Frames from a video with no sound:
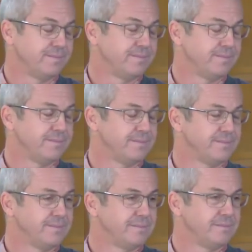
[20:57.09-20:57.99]

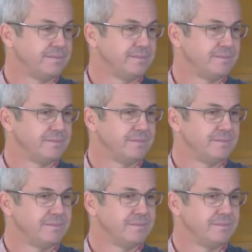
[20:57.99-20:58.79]
(no one is talking)